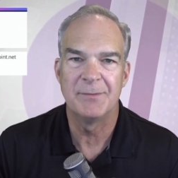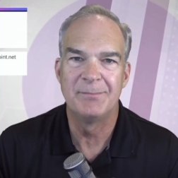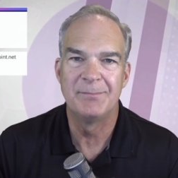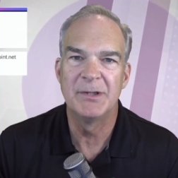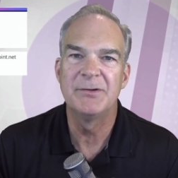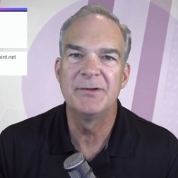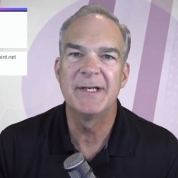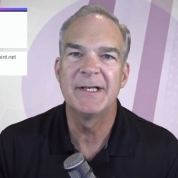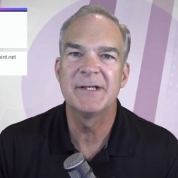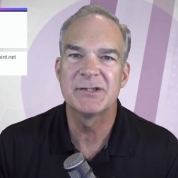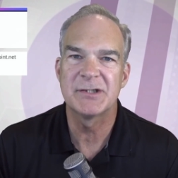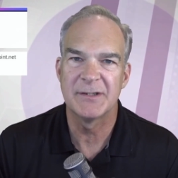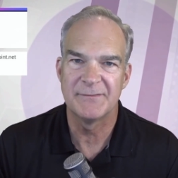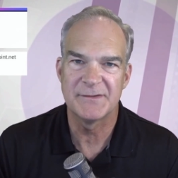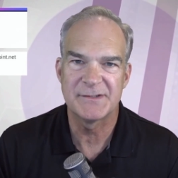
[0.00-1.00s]
building
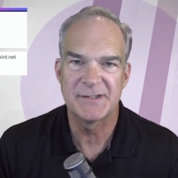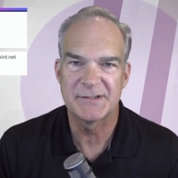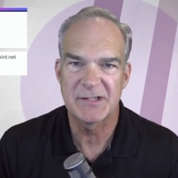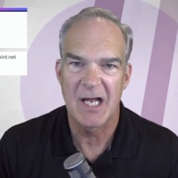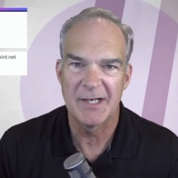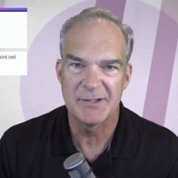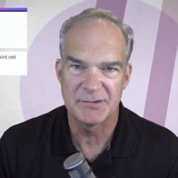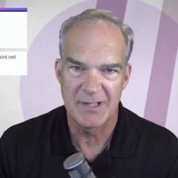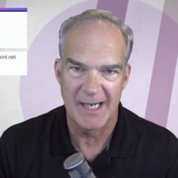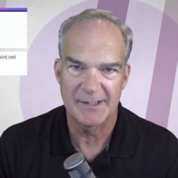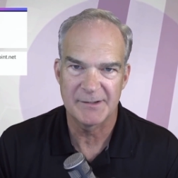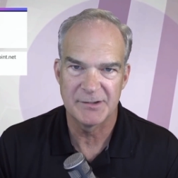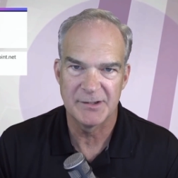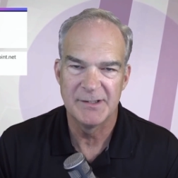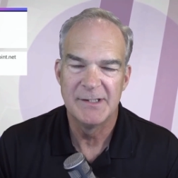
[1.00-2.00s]
services
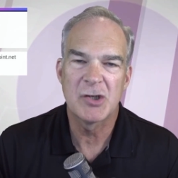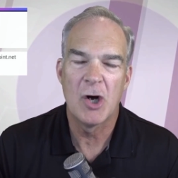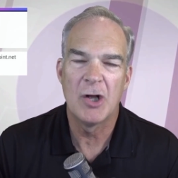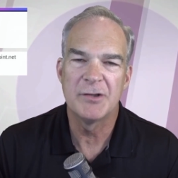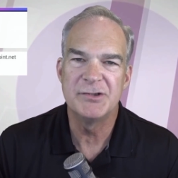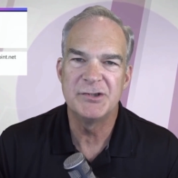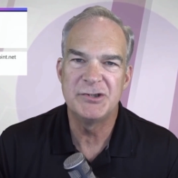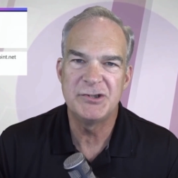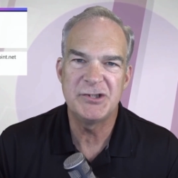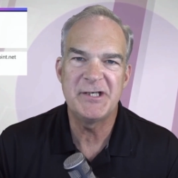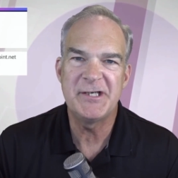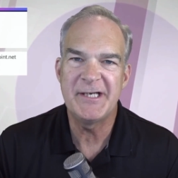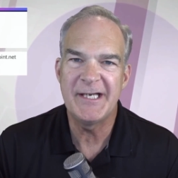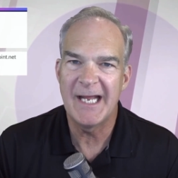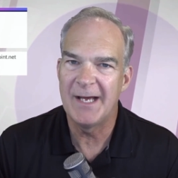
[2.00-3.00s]
contractor called
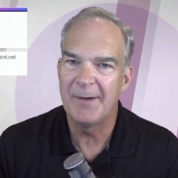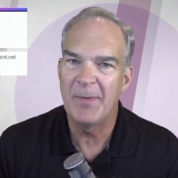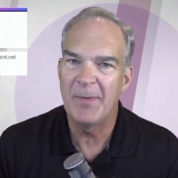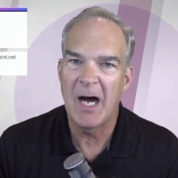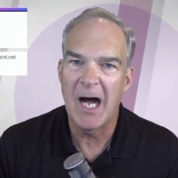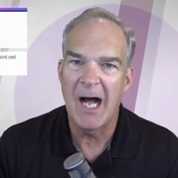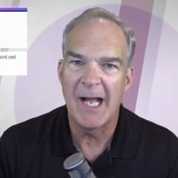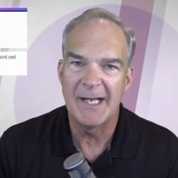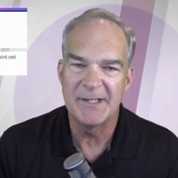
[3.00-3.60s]
GMI.